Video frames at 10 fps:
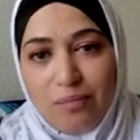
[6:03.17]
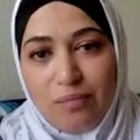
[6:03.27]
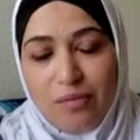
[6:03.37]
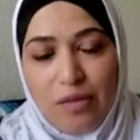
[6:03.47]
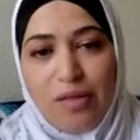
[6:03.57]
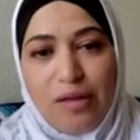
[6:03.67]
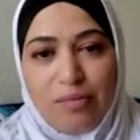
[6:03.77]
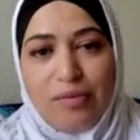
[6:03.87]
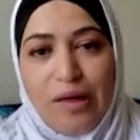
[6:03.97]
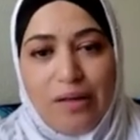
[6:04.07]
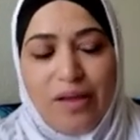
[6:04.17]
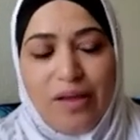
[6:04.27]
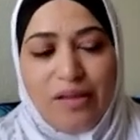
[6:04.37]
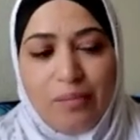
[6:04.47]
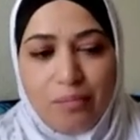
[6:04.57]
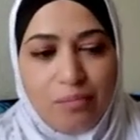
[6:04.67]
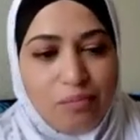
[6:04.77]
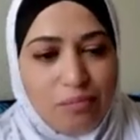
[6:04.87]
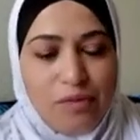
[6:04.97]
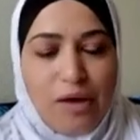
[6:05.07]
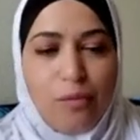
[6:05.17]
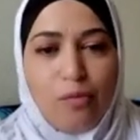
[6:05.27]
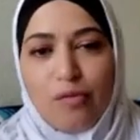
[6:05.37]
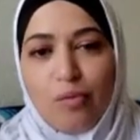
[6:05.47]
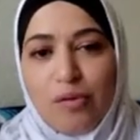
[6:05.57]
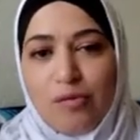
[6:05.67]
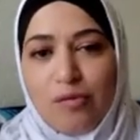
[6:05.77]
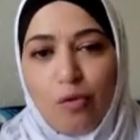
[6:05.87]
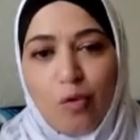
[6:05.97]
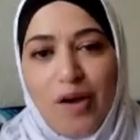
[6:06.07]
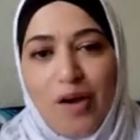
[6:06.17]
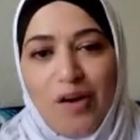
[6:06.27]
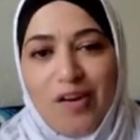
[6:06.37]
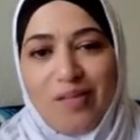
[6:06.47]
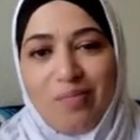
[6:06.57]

that that that like that was what sold me on it